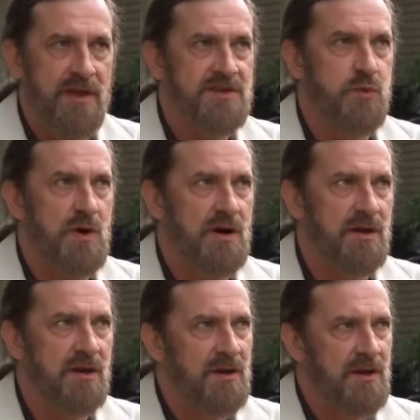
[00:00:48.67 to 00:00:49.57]
That's
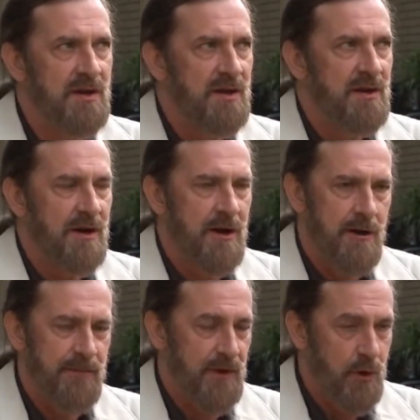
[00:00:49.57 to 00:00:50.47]
why,
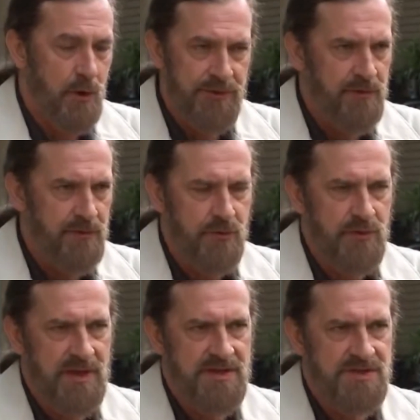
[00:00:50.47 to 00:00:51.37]
all down through
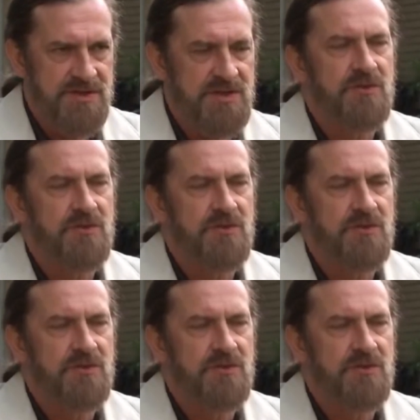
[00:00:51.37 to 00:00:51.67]
the ages,